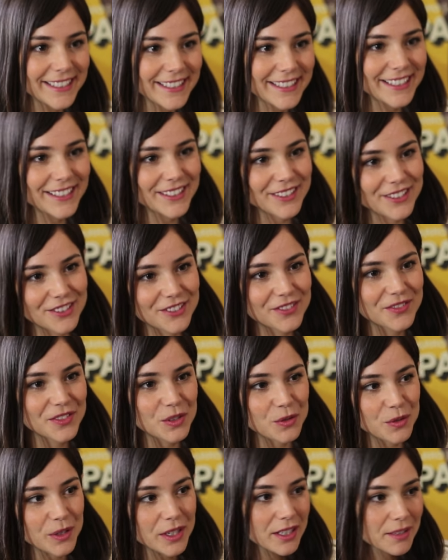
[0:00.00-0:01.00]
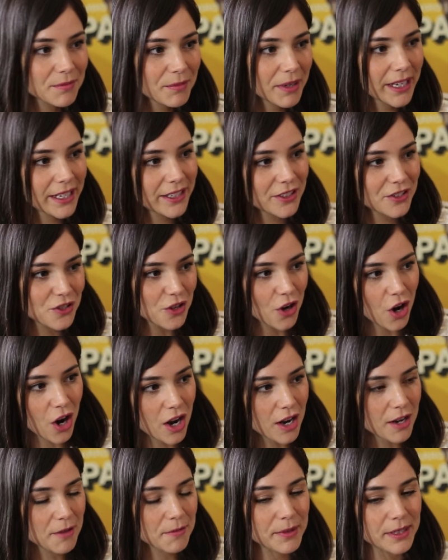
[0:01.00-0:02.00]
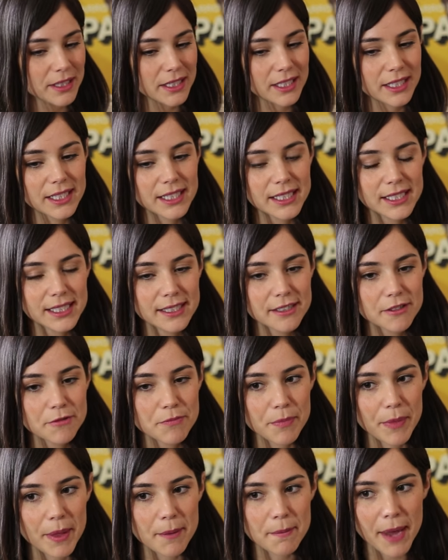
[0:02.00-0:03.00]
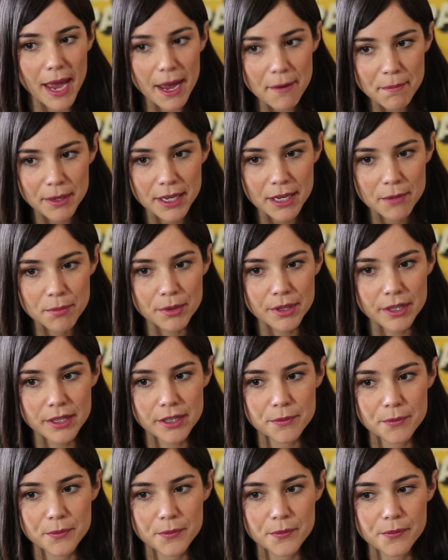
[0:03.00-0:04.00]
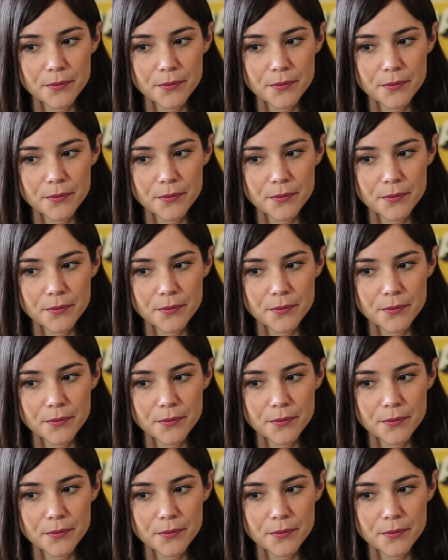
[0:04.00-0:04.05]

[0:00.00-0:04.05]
and yeah, you know, doing my job. And right, I'm happy, but